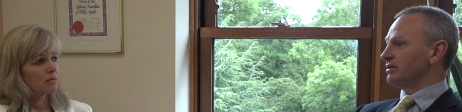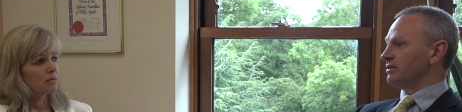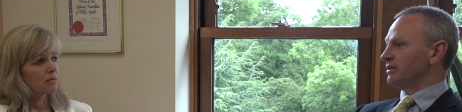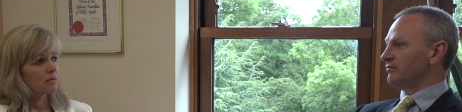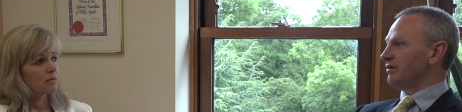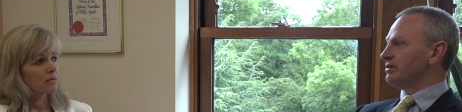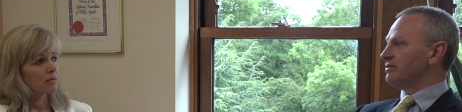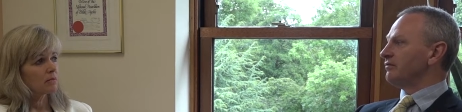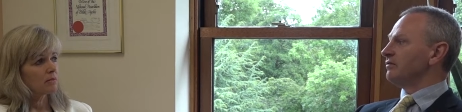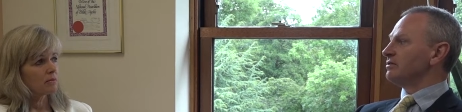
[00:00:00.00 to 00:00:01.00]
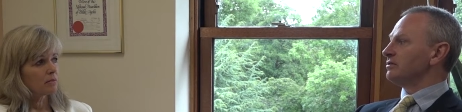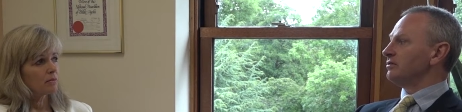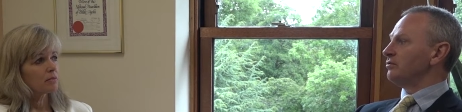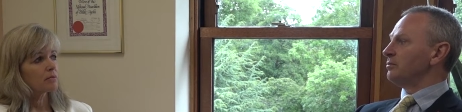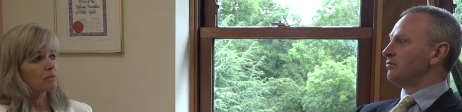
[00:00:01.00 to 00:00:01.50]
Speaker 1: is, is very different to the
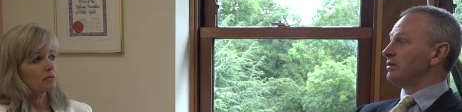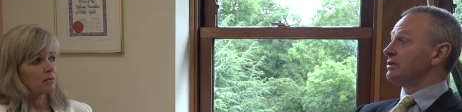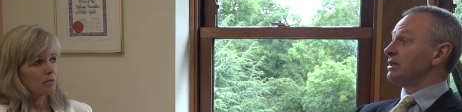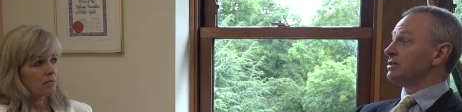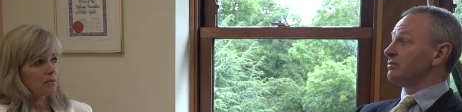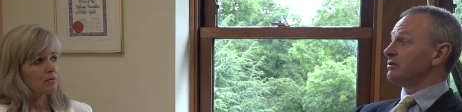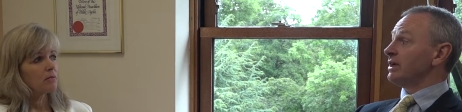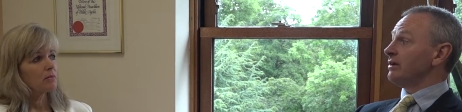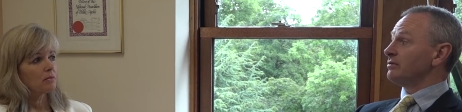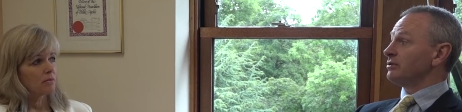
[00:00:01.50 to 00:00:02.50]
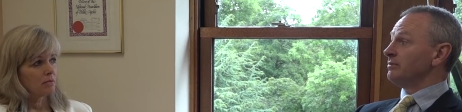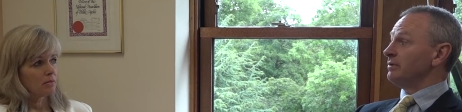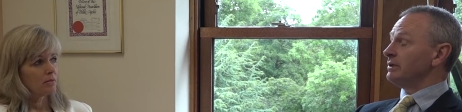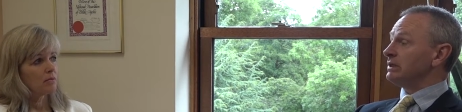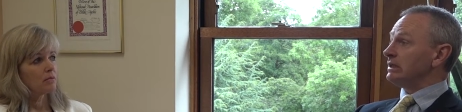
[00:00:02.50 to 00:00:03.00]
normal residential sales
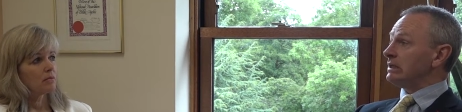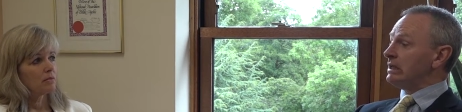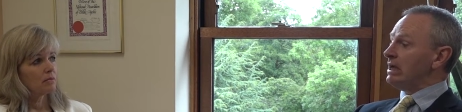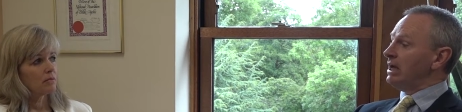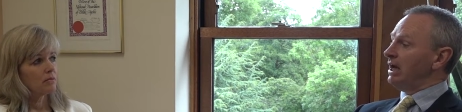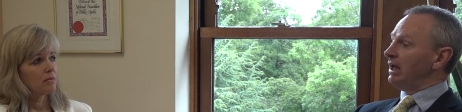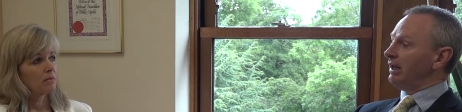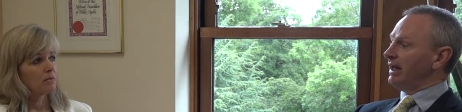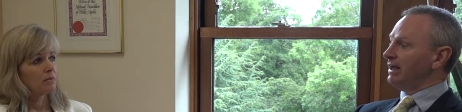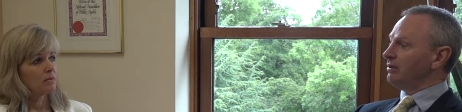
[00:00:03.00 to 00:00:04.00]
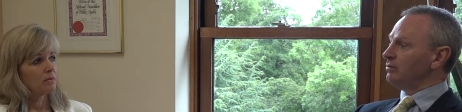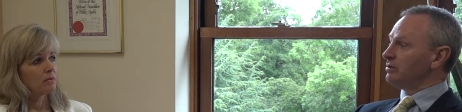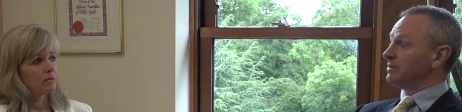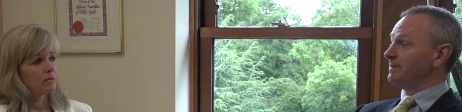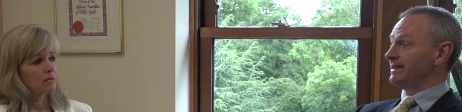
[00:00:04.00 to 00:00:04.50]
community. Uh,
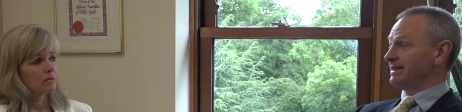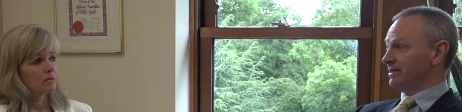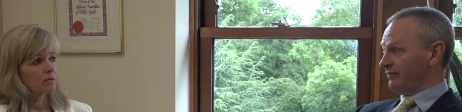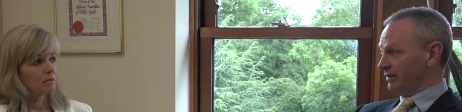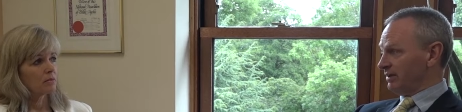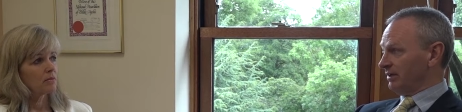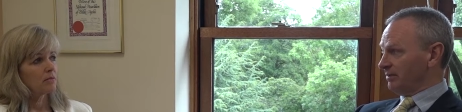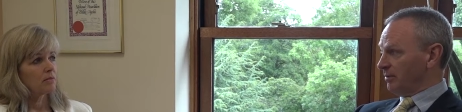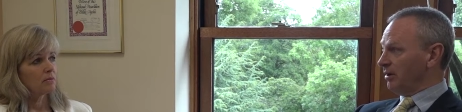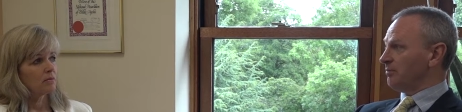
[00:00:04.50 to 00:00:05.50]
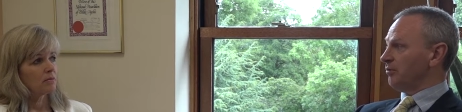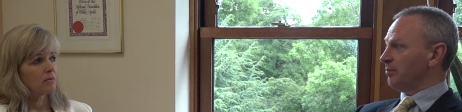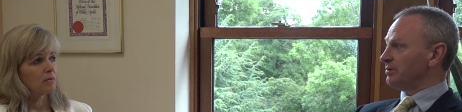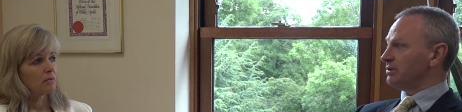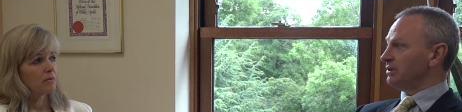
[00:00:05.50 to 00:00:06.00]
landlords specifically buy
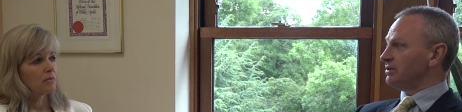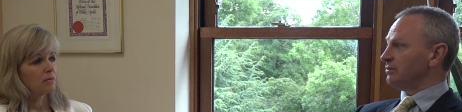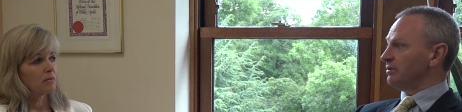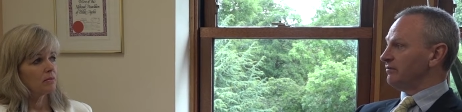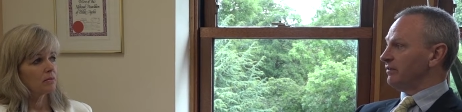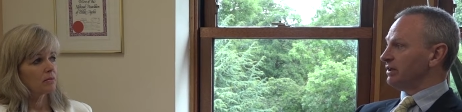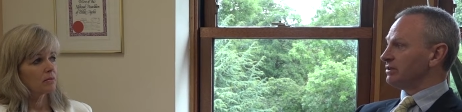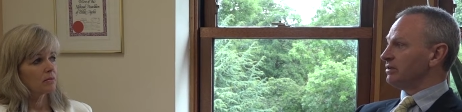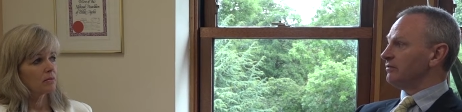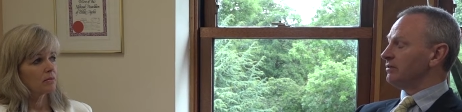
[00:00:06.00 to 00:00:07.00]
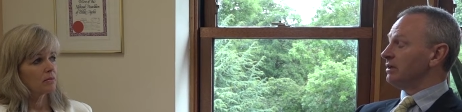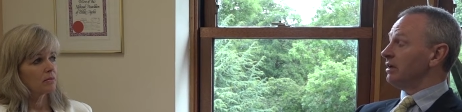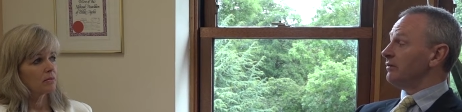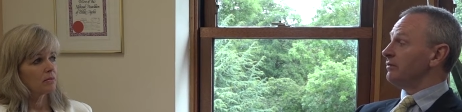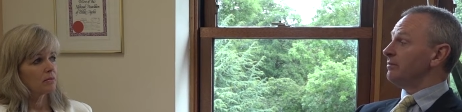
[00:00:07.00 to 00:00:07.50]
property to invest over,
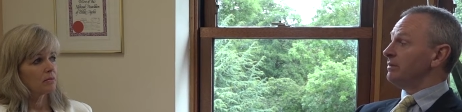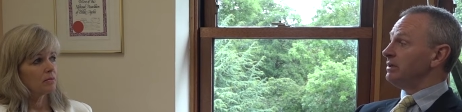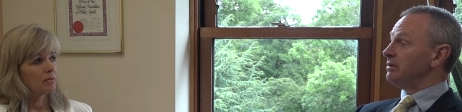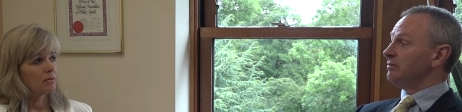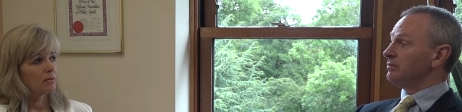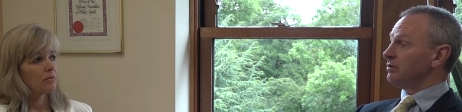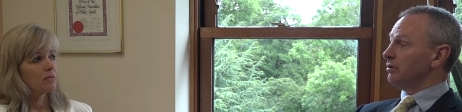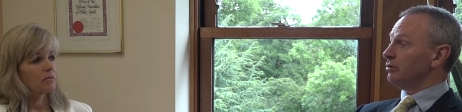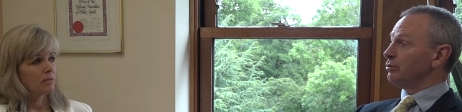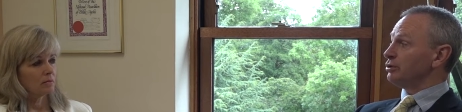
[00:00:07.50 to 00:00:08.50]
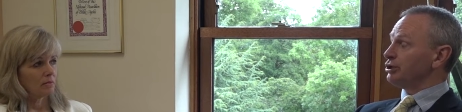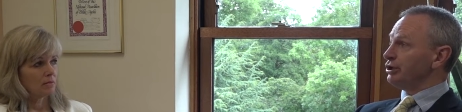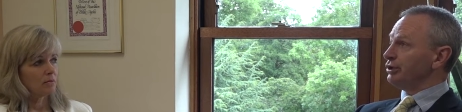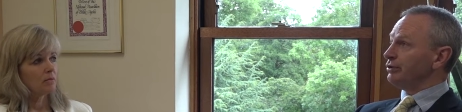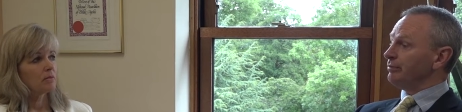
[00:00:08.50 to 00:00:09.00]
over the medium to long
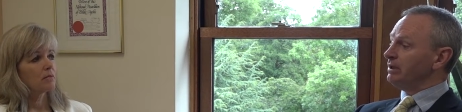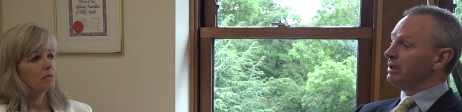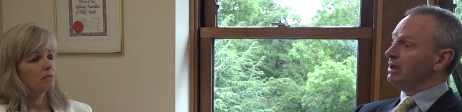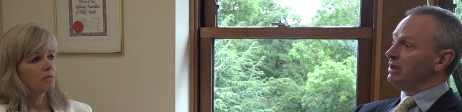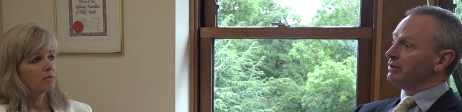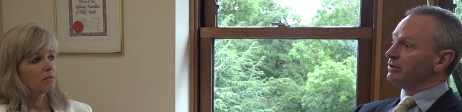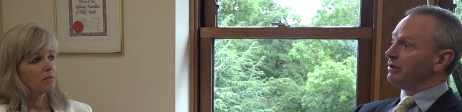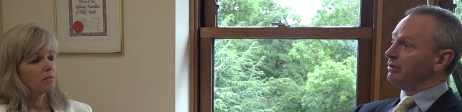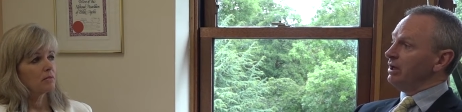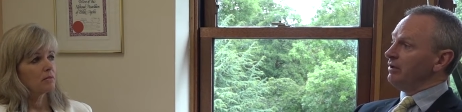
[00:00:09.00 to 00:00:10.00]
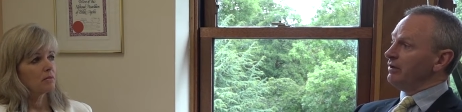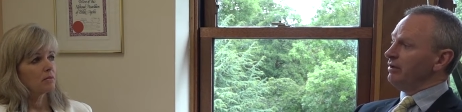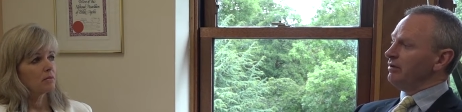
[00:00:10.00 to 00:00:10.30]
term. So the